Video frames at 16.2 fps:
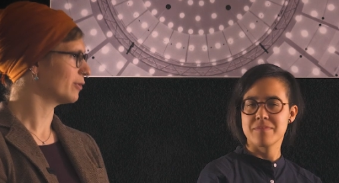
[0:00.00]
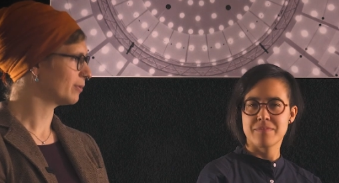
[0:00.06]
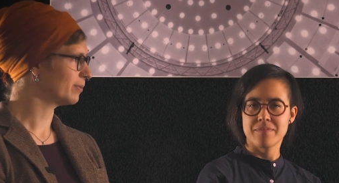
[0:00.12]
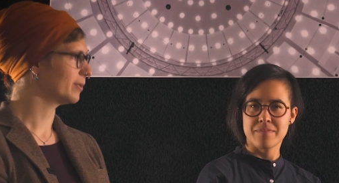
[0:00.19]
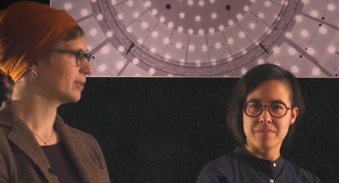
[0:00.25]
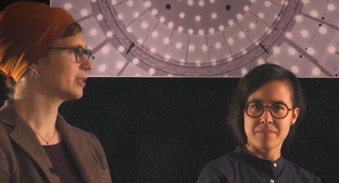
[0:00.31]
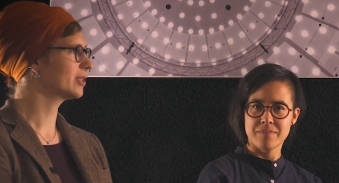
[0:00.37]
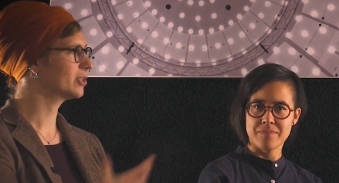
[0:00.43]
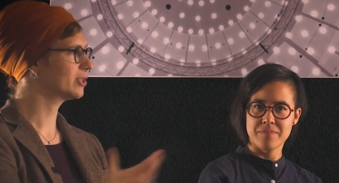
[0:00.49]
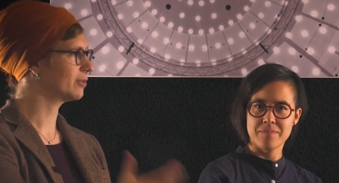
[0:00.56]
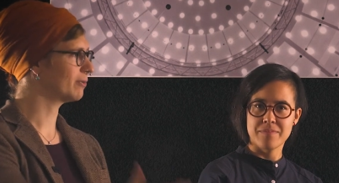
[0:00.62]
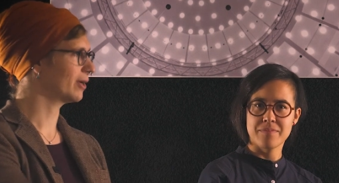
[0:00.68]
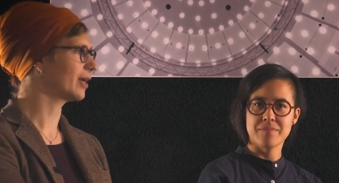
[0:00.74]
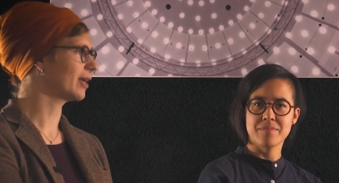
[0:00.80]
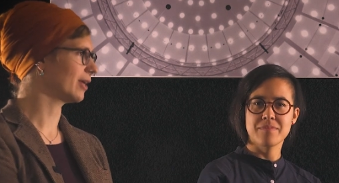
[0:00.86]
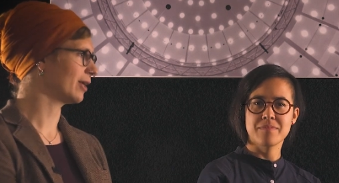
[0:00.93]
Speaker 1: into a position
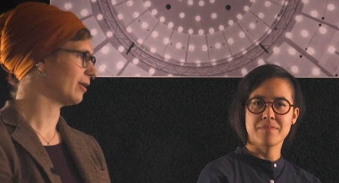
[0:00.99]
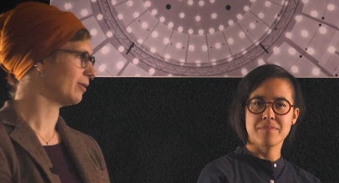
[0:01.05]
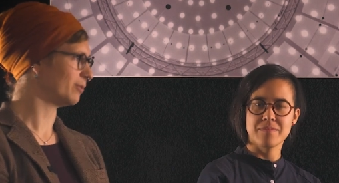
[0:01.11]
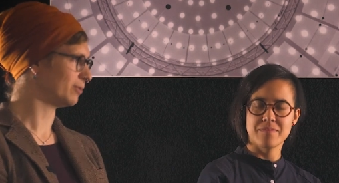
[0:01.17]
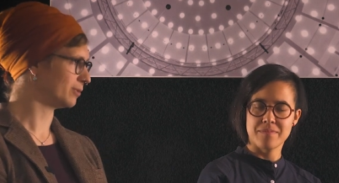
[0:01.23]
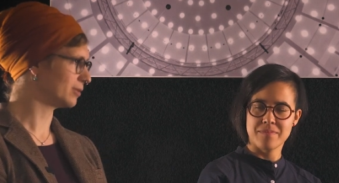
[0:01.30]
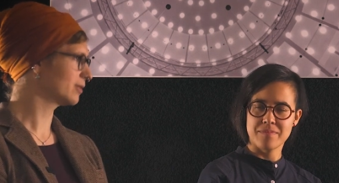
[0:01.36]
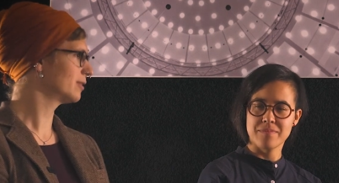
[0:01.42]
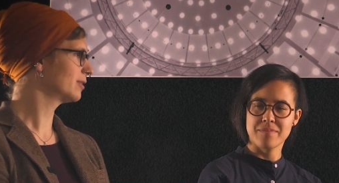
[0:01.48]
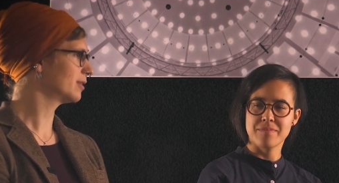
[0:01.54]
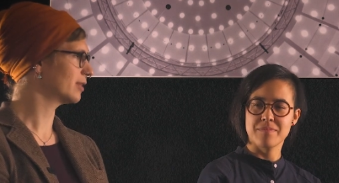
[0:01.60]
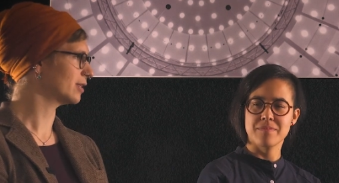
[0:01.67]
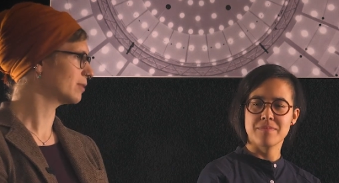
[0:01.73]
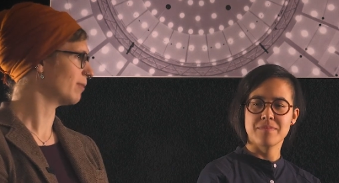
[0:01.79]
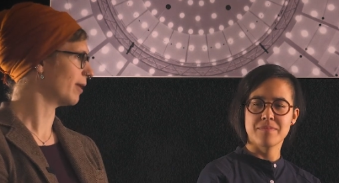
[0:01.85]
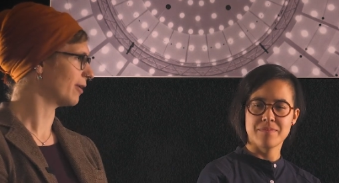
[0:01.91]
where I can use
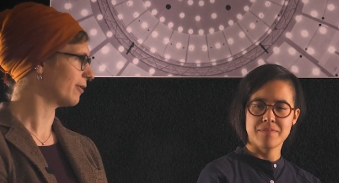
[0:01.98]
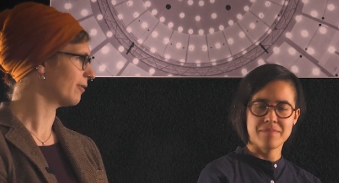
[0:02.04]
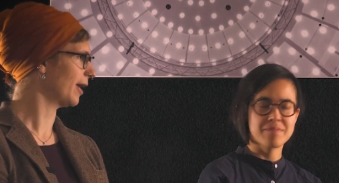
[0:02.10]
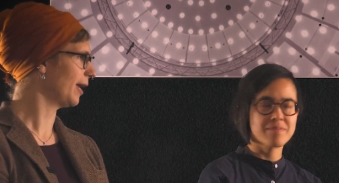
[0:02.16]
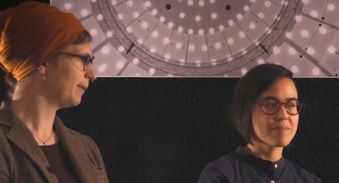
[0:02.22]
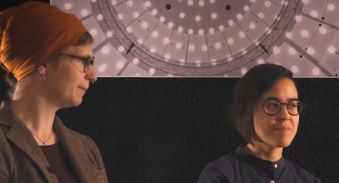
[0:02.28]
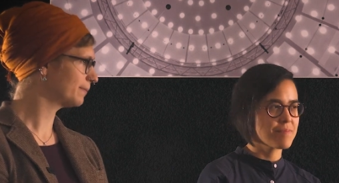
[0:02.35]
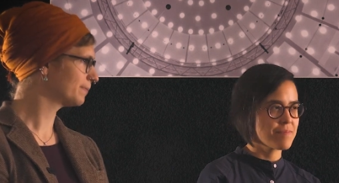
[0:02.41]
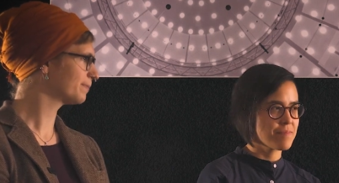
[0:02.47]
this model right.